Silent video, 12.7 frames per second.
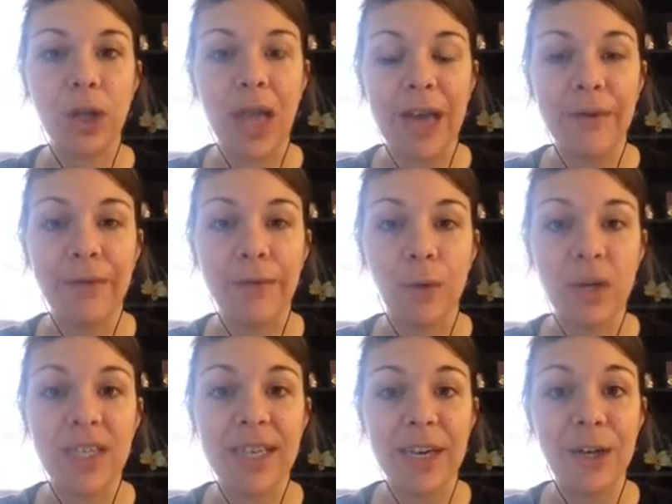life
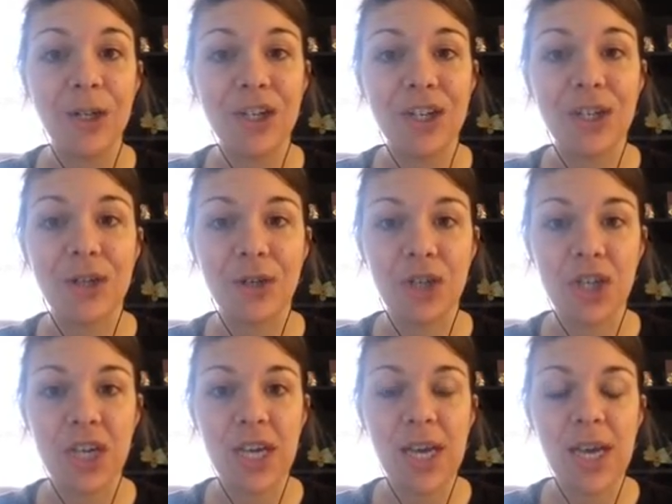force energy, your
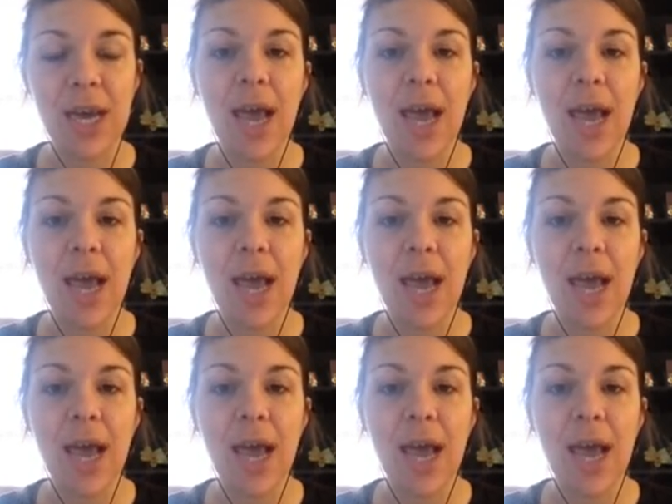chi,